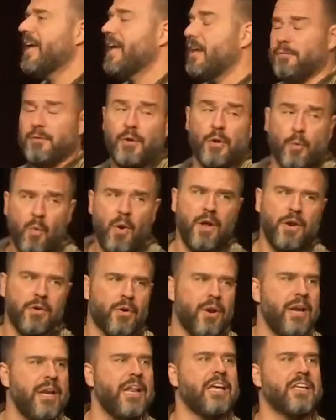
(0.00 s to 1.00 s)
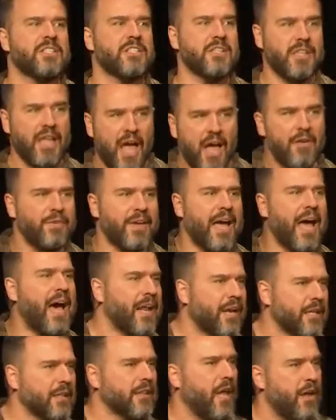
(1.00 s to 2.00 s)
if you're wondering, is love
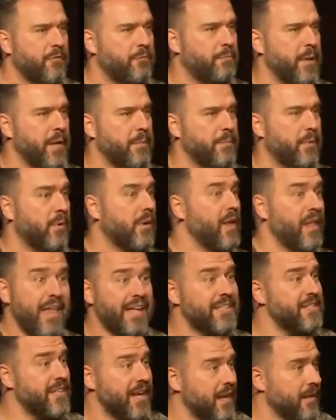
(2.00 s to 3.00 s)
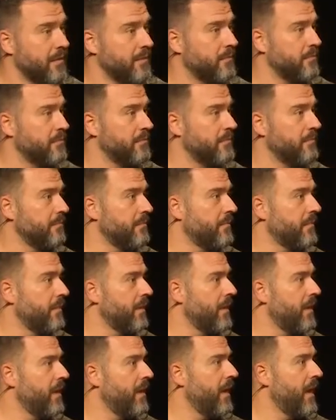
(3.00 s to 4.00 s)
God and love people. That's it.
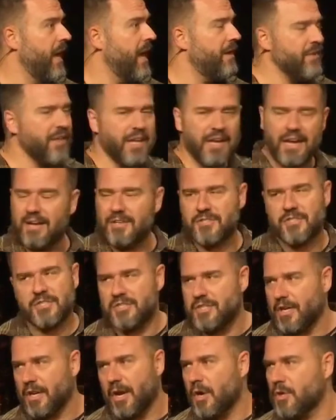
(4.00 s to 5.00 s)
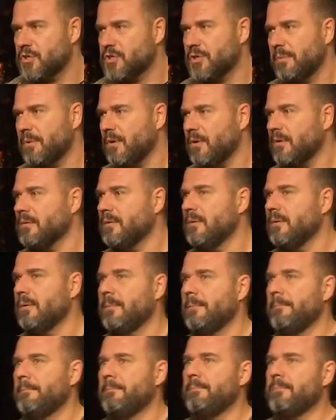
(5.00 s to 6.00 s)
Everything else is negotiable.
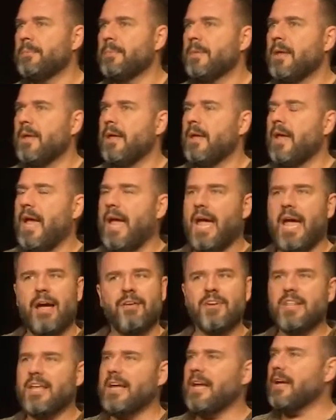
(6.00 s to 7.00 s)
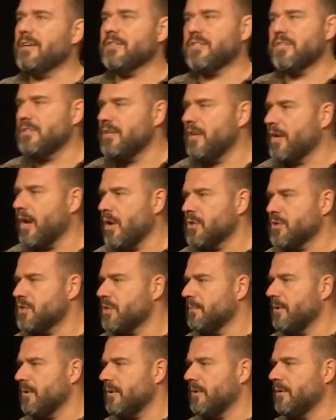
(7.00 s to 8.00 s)
Everything else is
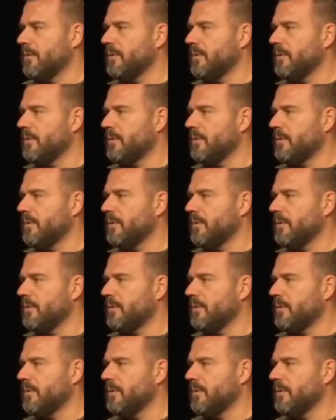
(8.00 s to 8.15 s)
negotiable.